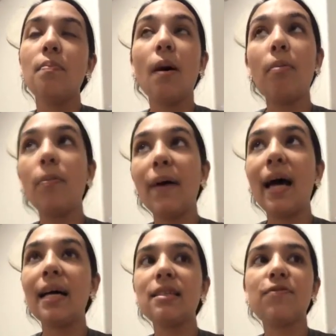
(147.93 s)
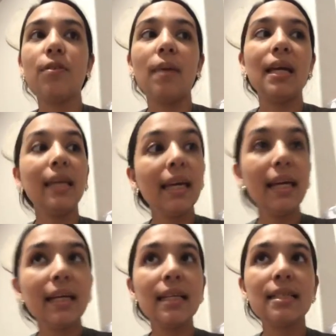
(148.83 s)
bubble baths for my
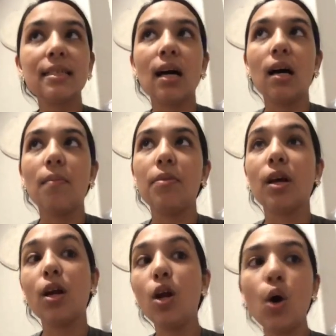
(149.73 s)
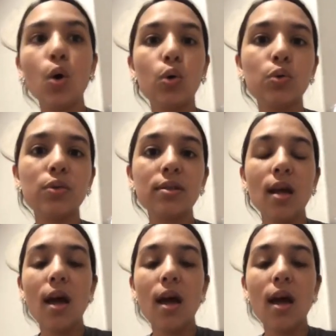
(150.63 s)
kids, the clothes.